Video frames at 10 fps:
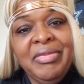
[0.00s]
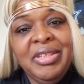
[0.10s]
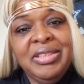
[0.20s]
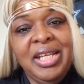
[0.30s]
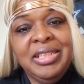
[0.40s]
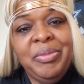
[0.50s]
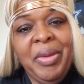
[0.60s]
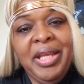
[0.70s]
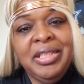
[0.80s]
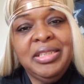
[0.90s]
because I
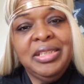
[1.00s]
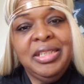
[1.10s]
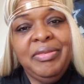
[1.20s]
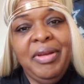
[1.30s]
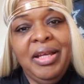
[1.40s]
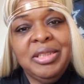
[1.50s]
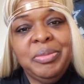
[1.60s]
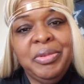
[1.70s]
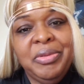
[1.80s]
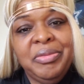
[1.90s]
demanded to leave the
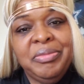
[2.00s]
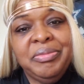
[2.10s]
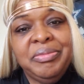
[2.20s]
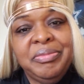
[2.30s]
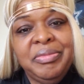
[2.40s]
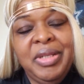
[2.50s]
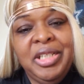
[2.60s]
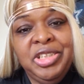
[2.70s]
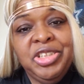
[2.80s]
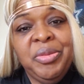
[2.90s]
hospital,
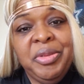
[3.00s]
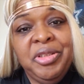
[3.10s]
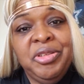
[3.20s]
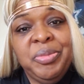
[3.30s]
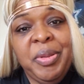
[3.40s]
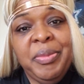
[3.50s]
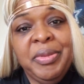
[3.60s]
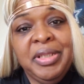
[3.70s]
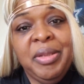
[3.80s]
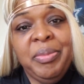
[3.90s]
and he showed me the
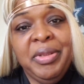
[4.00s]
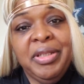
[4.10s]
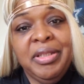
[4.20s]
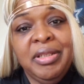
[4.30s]
newspaper clipping.